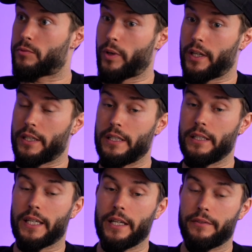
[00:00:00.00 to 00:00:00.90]
when he
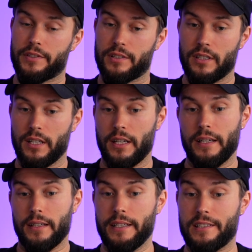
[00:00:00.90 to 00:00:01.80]
gives.
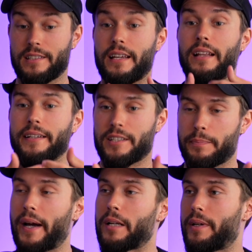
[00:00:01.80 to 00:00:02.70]
He's selling
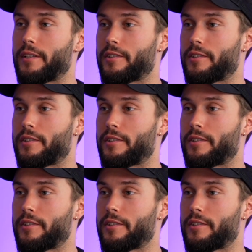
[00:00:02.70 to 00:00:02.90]
Spider-Man